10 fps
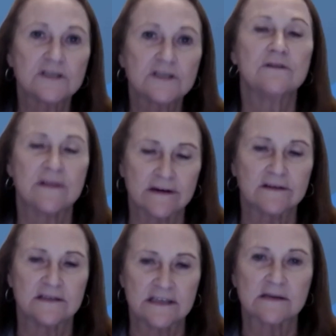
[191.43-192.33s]

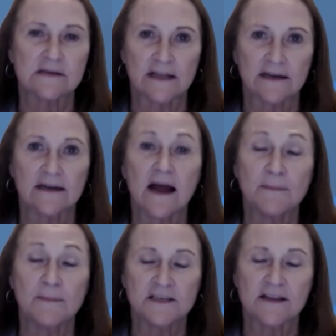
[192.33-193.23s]
their
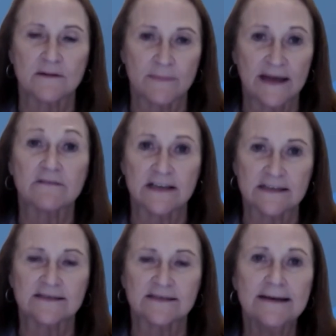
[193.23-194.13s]
to their
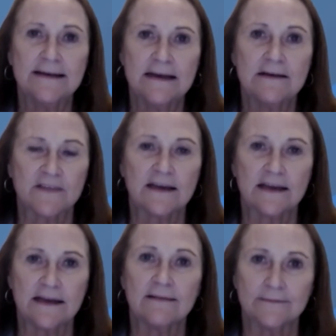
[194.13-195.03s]
benefits if they
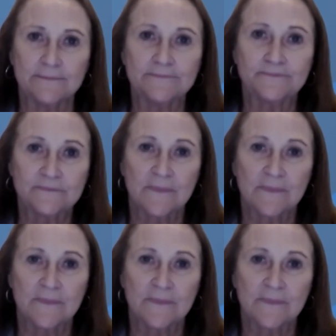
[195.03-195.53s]
need them.